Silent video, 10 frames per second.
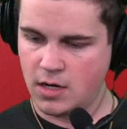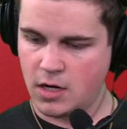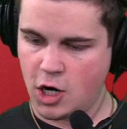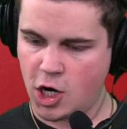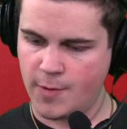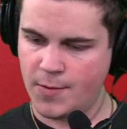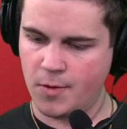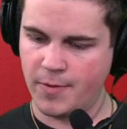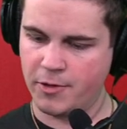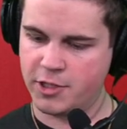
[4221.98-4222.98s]
Hardman
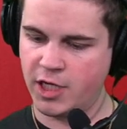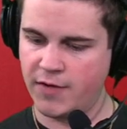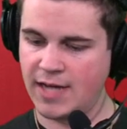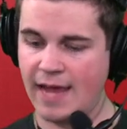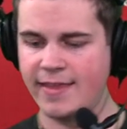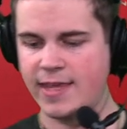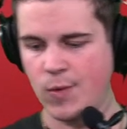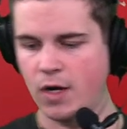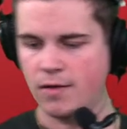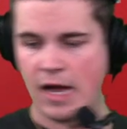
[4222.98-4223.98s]
won't be with the Chiefs. I think he
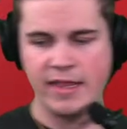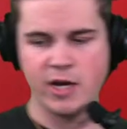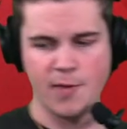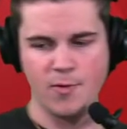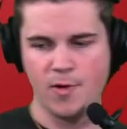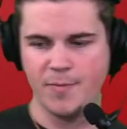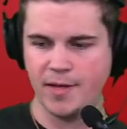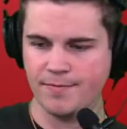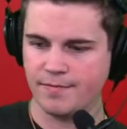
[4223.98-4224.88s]
will. I think Hardman will be.